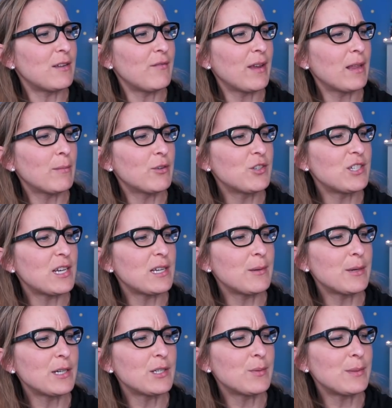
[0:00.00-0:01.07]
available
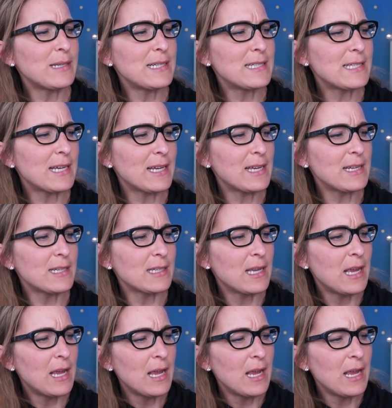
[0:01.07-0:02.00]
January 22nd.